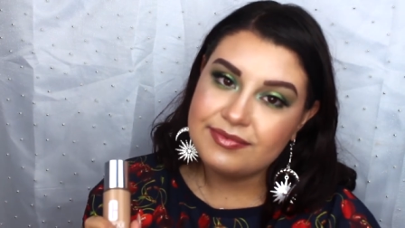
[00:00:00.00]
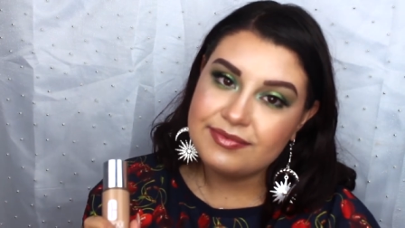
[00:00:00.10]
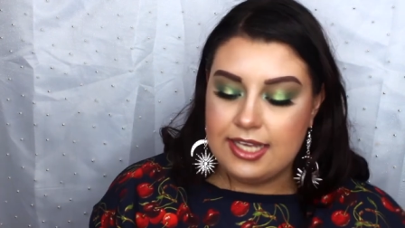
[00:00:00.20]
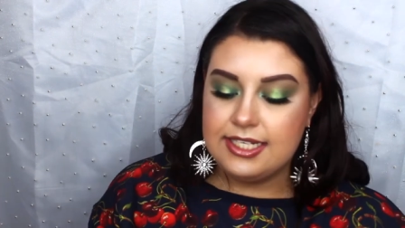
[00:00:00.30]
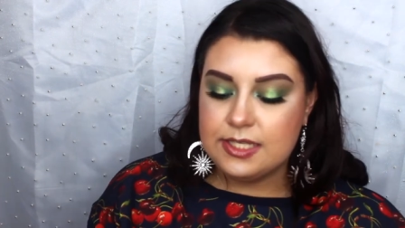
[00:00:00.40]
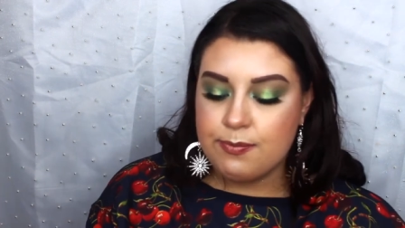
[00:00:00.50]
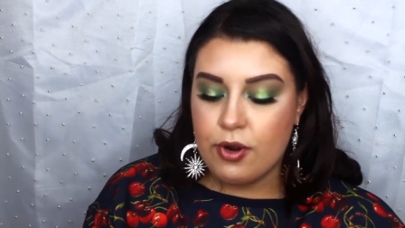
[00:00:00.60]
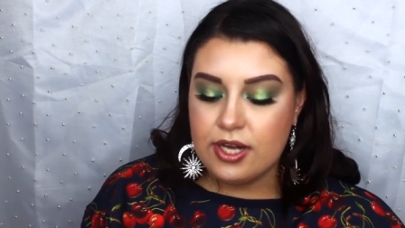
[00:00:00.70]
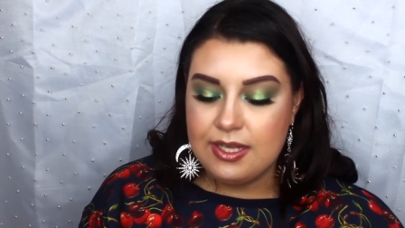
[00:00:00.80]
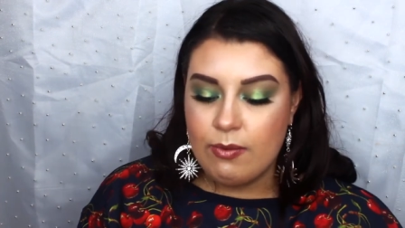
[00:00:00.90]
All right, the next
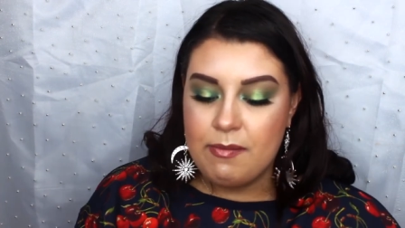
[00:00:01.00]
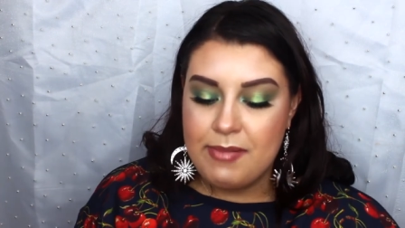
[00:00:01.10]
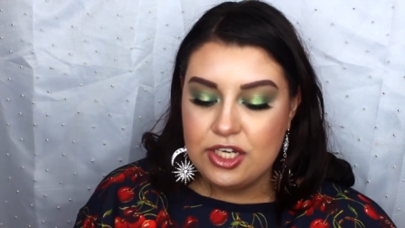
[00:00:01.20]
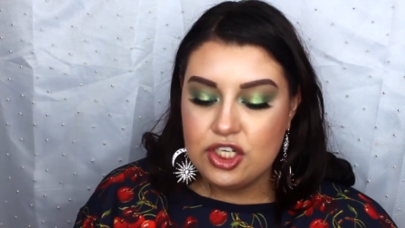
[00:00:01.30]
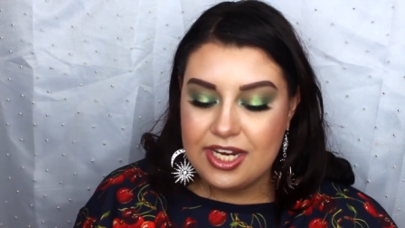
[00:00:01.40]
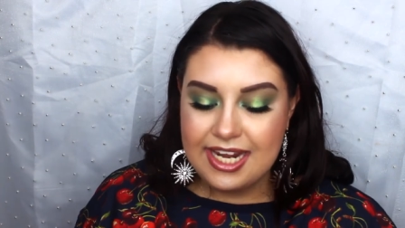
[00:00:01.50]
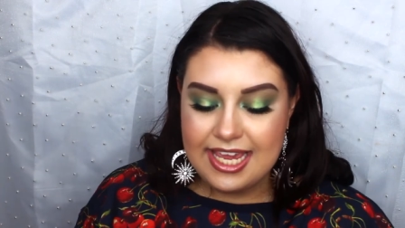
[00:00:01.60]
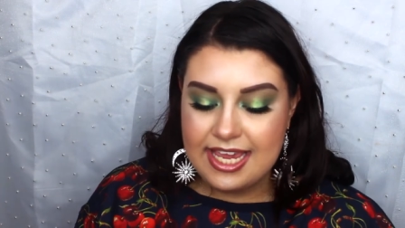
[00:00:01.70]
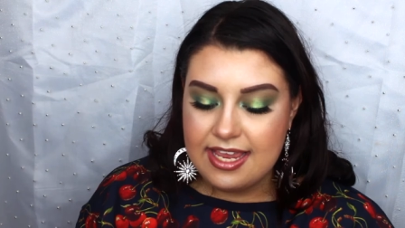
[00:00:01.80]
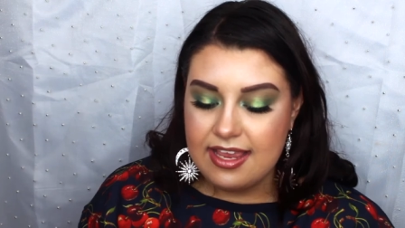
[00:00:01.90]
product I want to mention
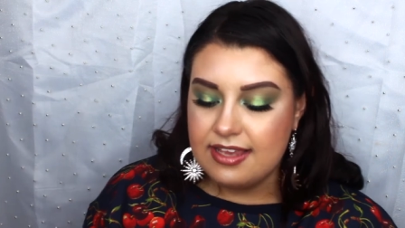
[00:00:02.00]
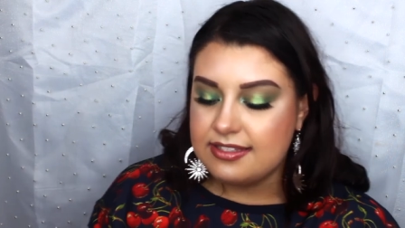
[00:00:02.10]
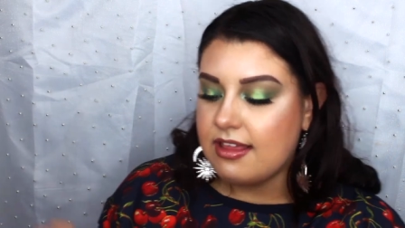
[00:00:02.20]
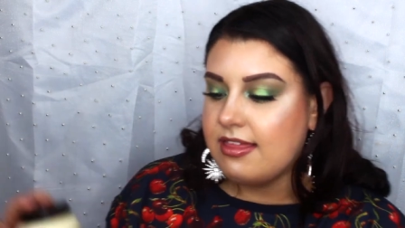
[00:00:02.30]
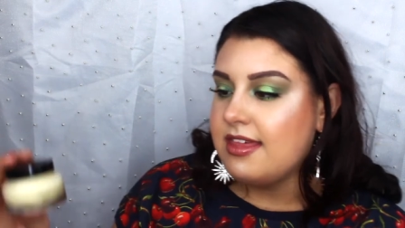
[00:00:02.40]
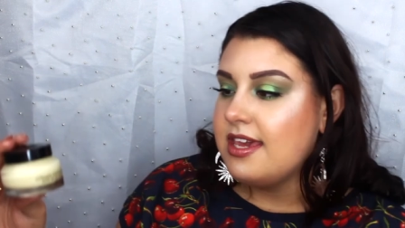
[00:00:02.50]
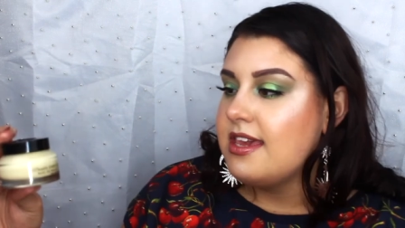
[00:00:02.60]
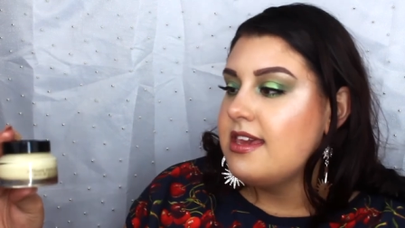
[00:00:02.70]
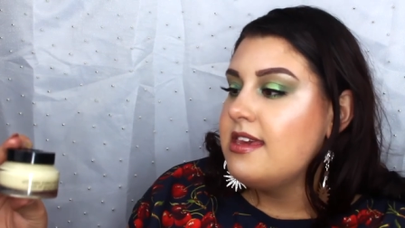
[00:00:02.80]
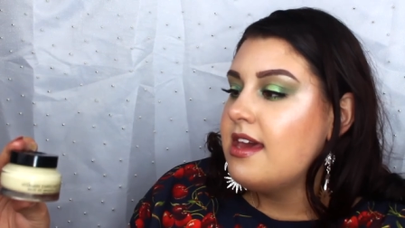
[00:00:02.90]
is
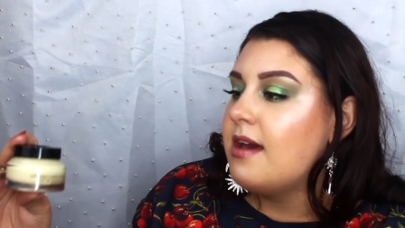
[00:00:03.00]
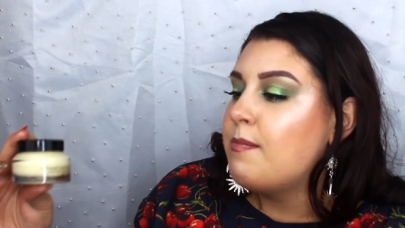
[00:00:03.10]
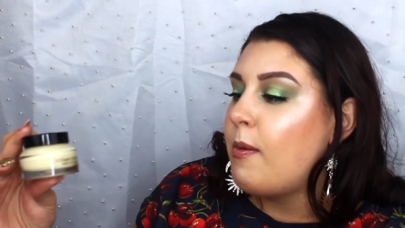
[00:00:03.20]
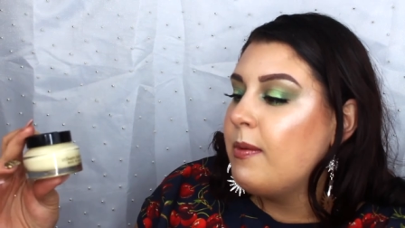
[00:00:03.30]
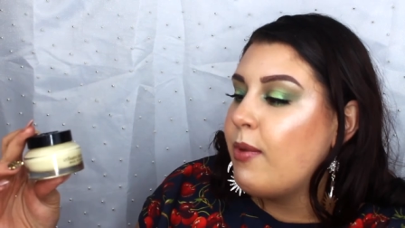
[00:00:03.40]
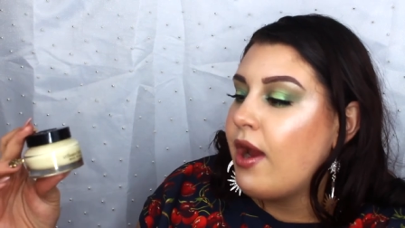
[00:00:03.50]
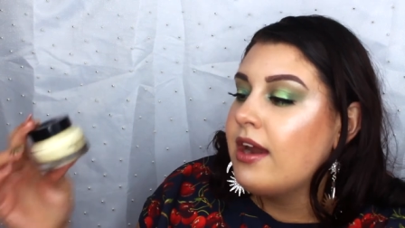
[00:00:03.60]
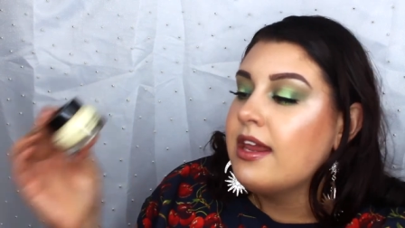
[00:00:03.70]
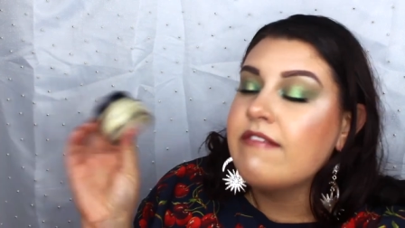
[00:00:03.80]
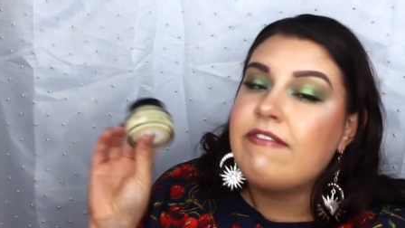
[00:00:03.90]
the Bobbi
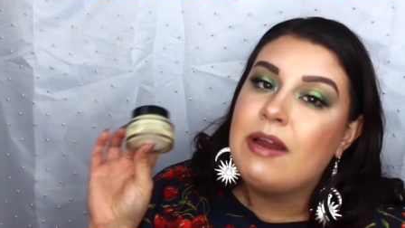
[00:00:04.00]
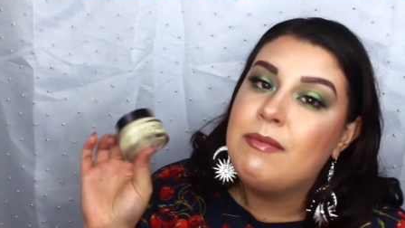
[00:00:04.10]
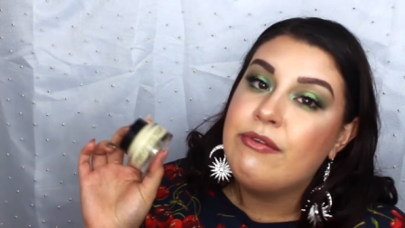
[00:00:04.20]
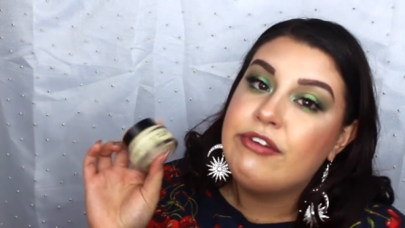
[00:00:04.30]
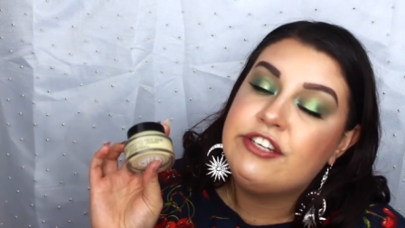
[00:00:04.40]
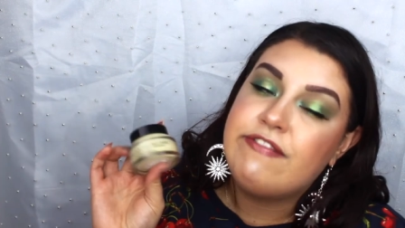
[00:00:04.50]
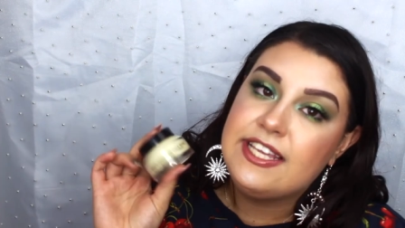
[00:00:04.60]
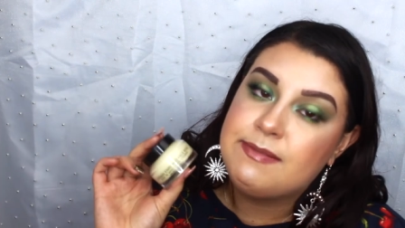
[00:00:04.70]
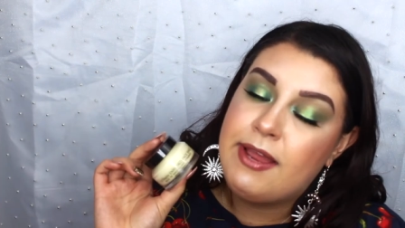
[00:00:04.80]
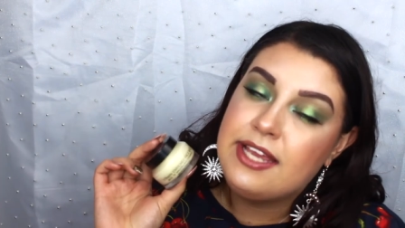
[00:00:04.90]
Brown Vitamin Rich
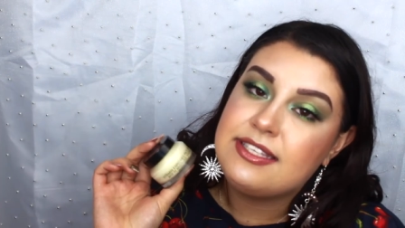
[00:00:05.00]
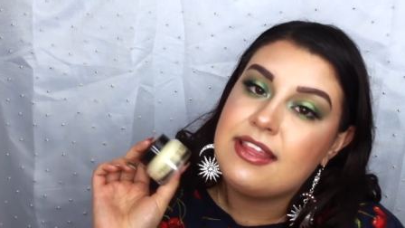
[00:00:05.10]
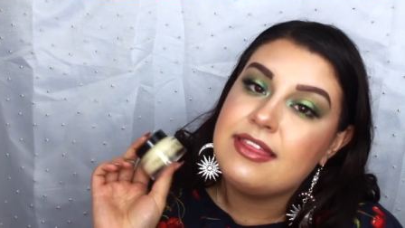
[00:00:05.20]
Face Base.